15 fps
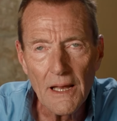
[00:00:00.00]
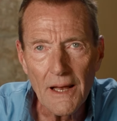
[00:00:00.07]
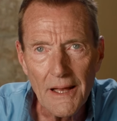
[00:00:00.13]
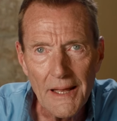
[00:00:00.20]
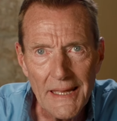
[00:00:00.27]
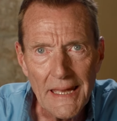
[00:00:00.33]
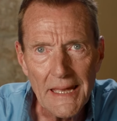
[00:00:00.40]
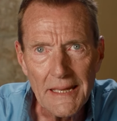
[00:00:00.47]

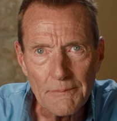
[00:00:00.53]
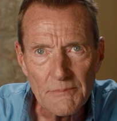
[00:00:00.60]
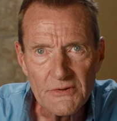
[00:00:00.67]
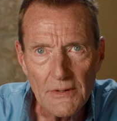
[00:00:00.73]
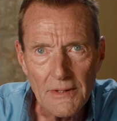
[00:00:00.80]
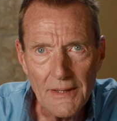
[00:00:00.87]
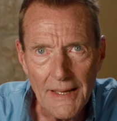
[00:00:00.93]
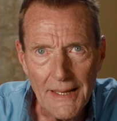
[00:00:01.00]
I aim
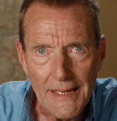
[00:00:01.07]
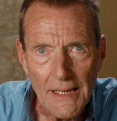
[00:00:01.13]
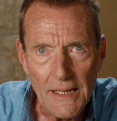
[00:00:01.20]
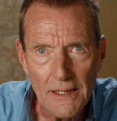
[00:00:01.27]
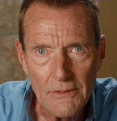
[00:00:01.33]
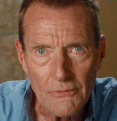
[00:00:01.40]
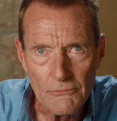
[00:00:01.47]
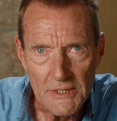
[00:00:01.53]
to
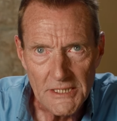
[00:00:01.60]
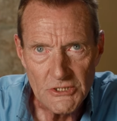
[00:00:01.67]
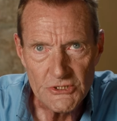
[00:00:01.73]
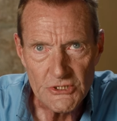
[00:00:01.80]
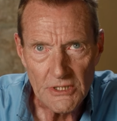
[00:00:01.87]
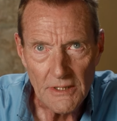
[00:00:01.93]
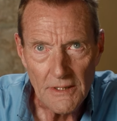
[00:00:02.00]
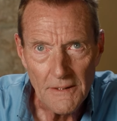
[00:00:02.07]
like
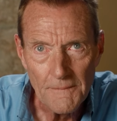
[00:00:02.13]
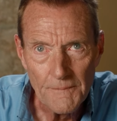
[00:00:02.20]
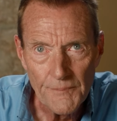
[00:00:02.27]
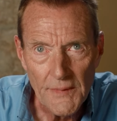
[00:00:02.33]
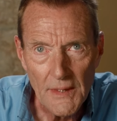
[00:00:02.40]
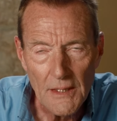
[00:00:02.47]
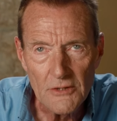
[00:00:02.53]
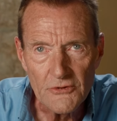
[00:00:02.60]
Reacher
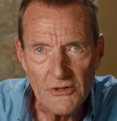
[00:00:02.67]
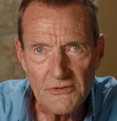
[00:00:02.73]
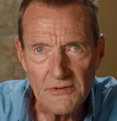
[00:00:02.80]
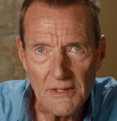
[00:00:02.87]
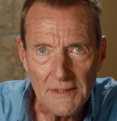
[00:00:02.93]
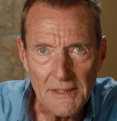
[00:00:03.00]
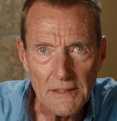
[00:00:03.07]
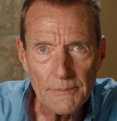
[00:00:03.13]
just
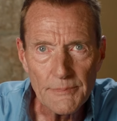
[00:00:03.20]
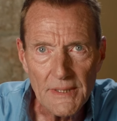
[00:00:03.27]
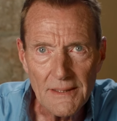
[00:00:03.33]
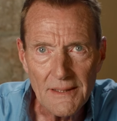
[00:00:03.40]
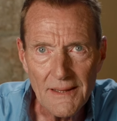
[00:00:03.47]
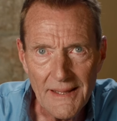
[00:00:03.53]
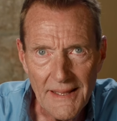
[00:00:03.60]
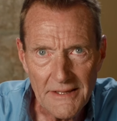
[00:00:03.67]
a little bit
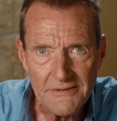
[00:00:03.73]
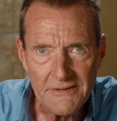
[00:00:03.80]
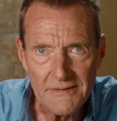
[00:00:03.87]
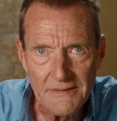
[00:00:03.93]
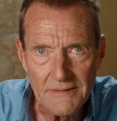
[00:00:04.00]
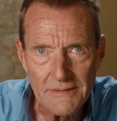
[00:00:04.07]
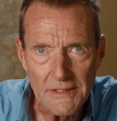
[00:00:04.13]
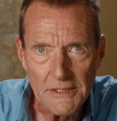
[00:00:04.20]

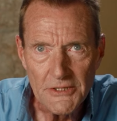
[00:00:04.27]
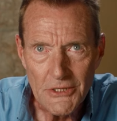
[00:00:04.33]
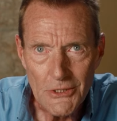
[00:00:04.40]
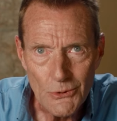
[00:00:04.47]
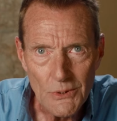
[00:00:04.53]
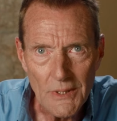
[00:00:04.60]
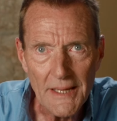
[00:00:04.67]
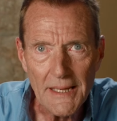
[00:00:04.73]
less than
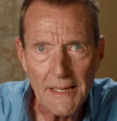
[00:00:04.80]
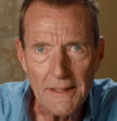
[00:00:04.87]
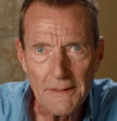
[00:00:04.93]
you like